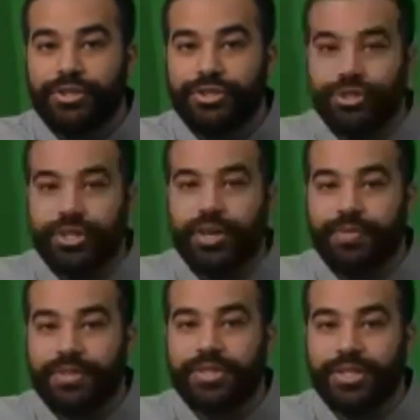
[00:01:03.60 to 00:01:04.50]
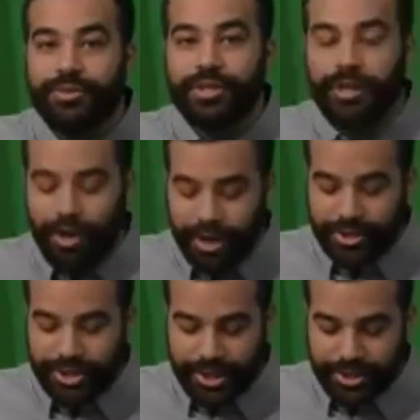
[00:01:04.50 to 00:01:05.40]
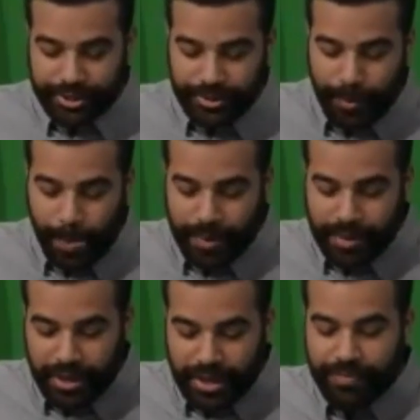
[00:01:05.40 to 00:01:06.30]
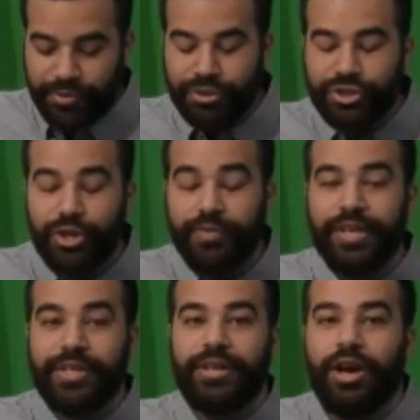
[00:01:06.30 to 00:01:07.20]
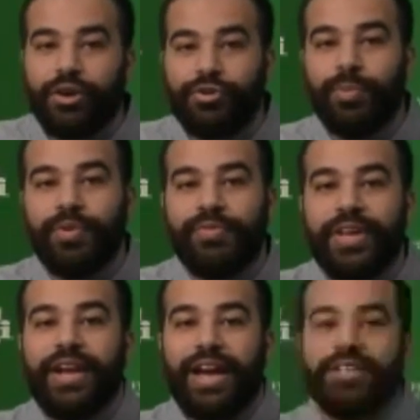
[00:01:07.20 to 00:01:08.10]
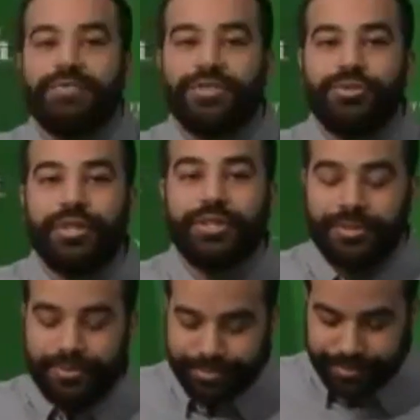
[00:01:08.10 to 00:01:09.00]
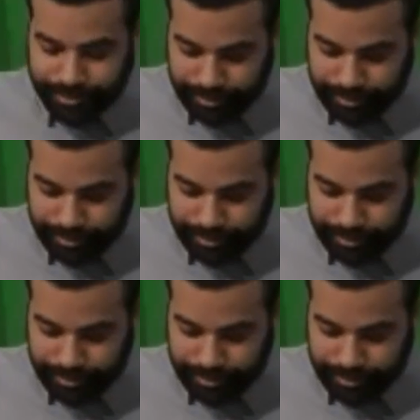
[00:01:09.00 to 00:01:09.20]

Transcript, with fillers: in the journey of continuing our education. If you surveyed a group of inactive students,